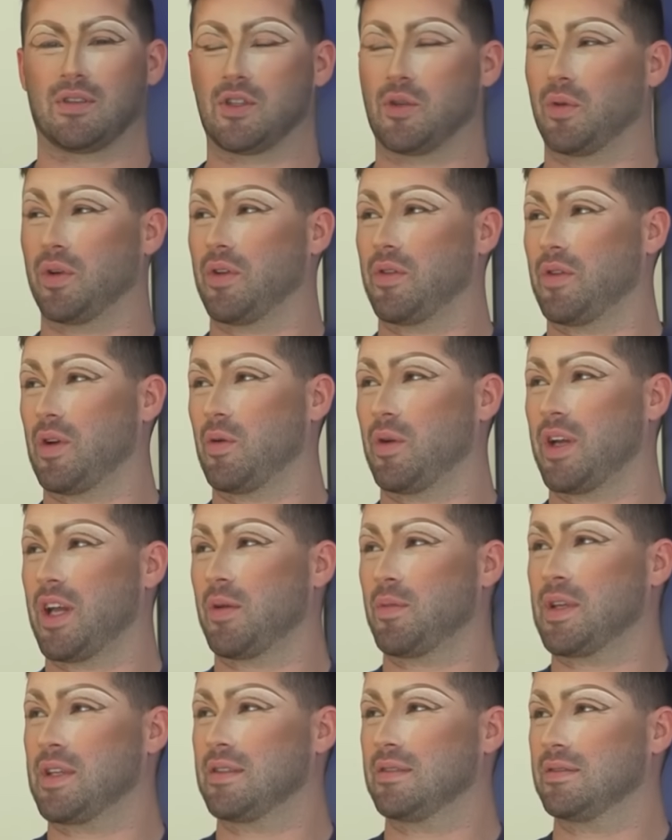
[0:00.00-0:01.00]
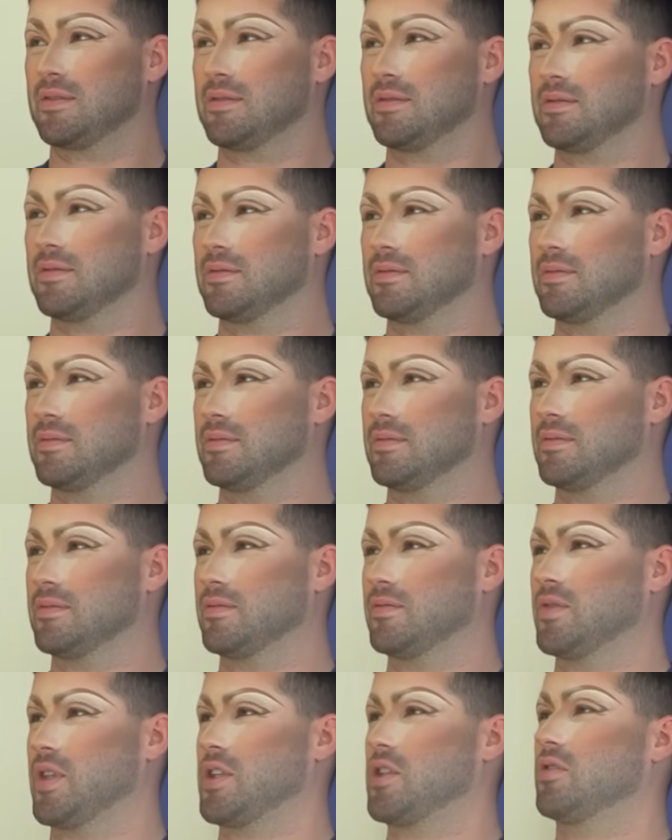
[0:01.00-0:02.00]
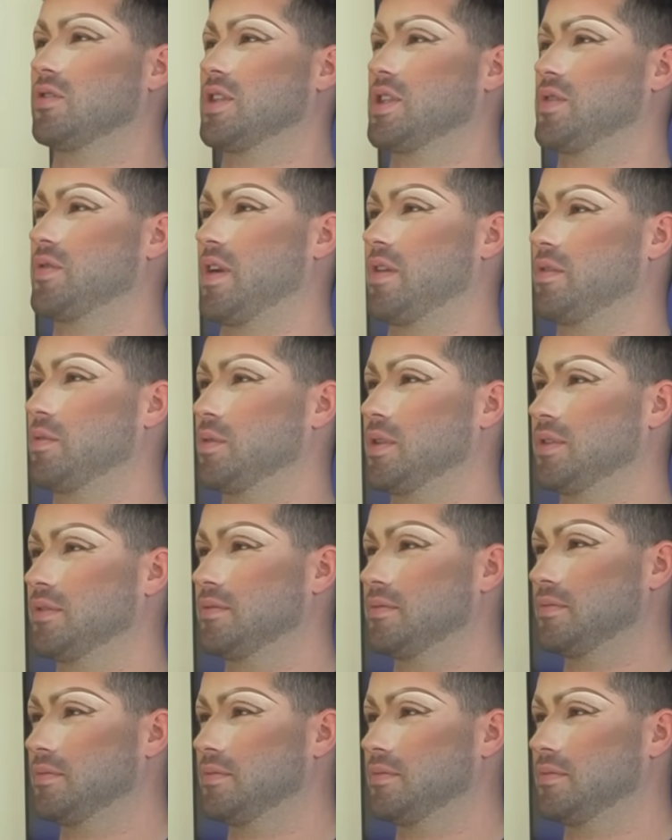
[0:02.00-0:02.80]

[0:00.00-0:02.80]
you want to throw one at me? Like your least favorite one?